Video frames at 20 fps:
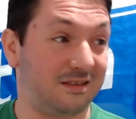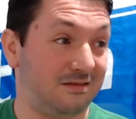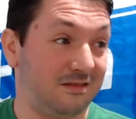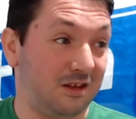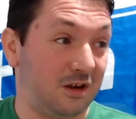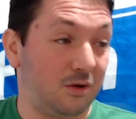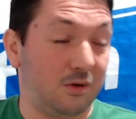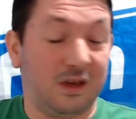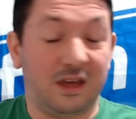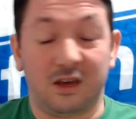
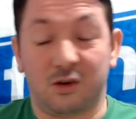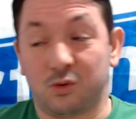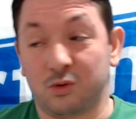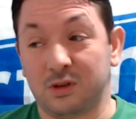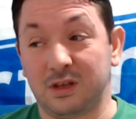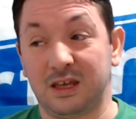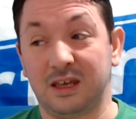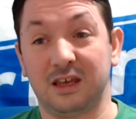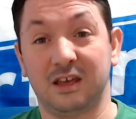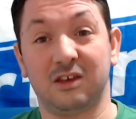
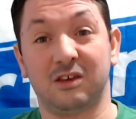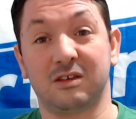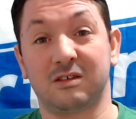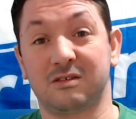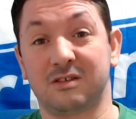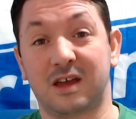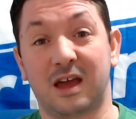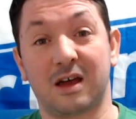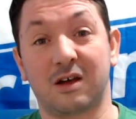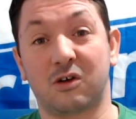Equally, he isn't
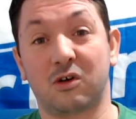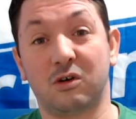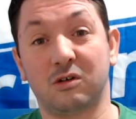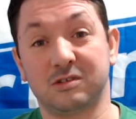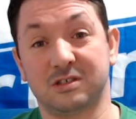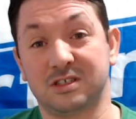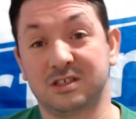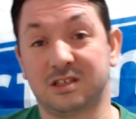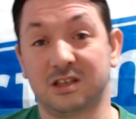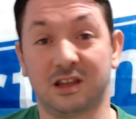getting called
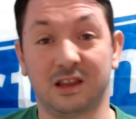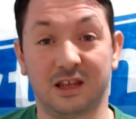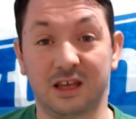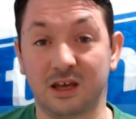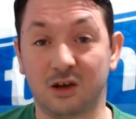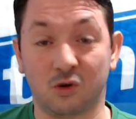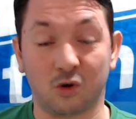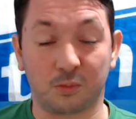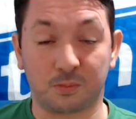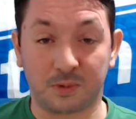into the League
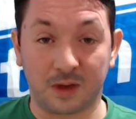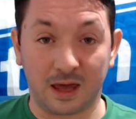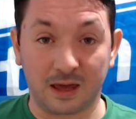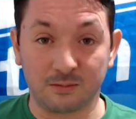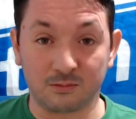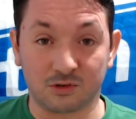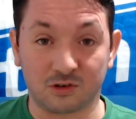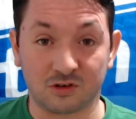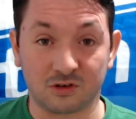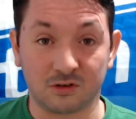Cup
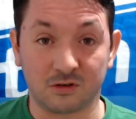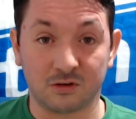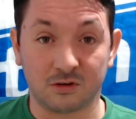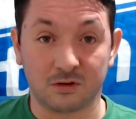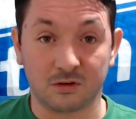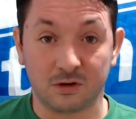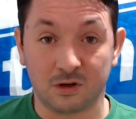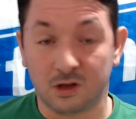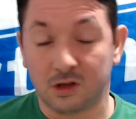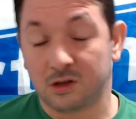games.
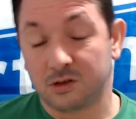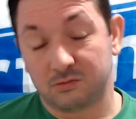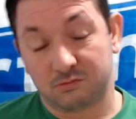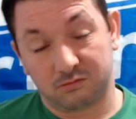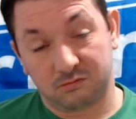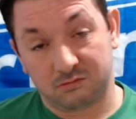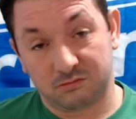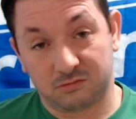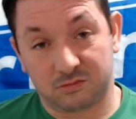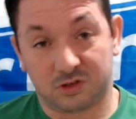
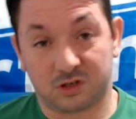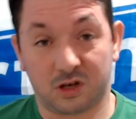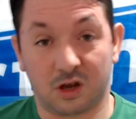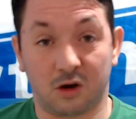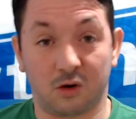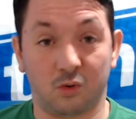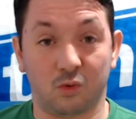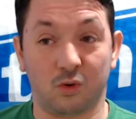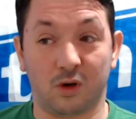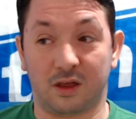
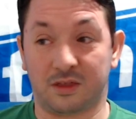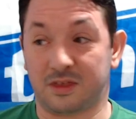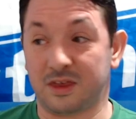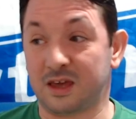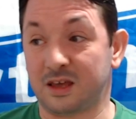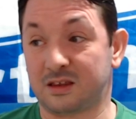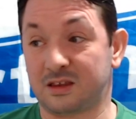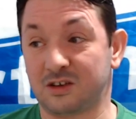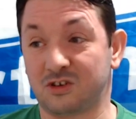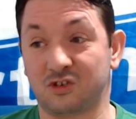So I
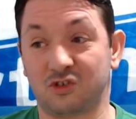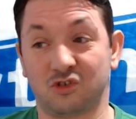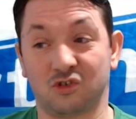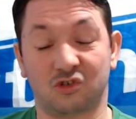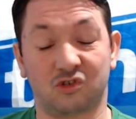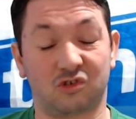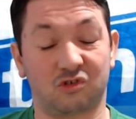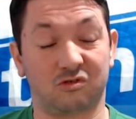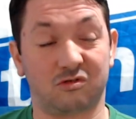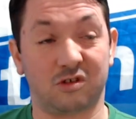think this is
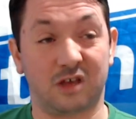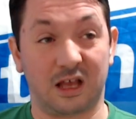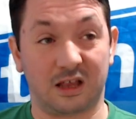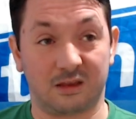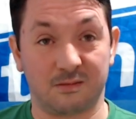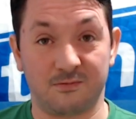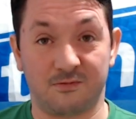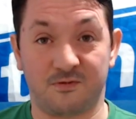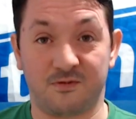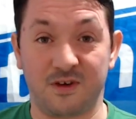just get
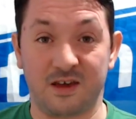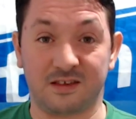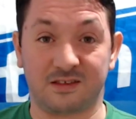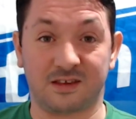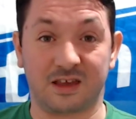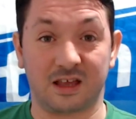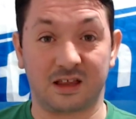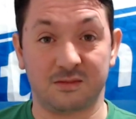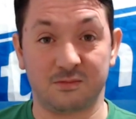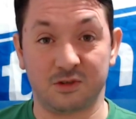them fit,
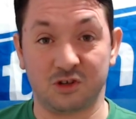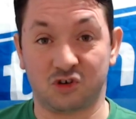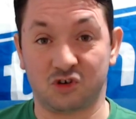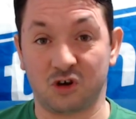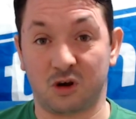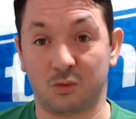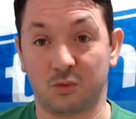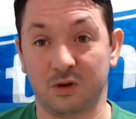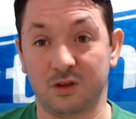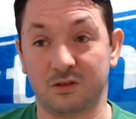get them in the
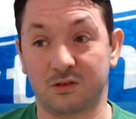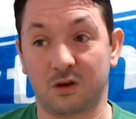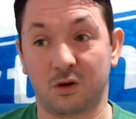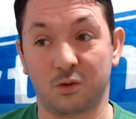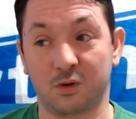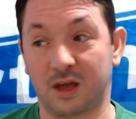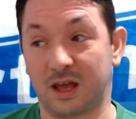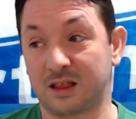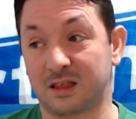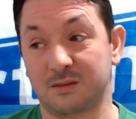shop window,
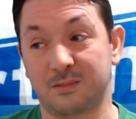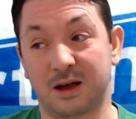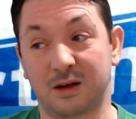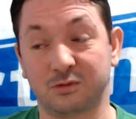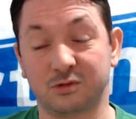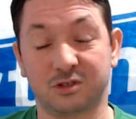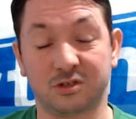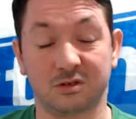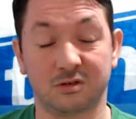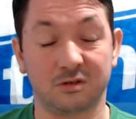and get them
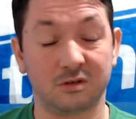out.